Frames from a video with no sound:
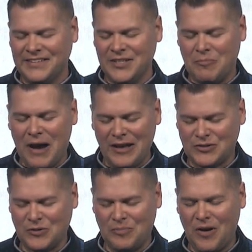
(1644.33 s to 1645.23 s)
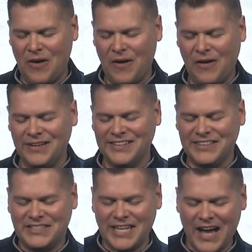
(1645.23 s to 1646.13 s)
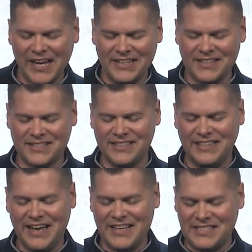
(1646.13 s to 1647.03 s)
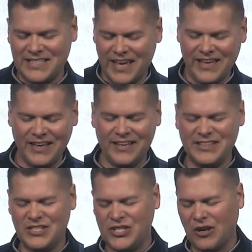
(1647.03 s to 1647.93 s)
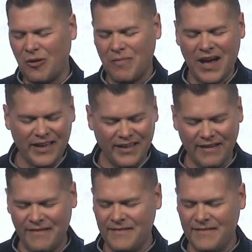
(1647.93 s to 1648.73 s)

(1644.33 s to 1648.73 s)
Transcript: the Apostle Paul, the Titus, the Isaiah, the Jeremiah.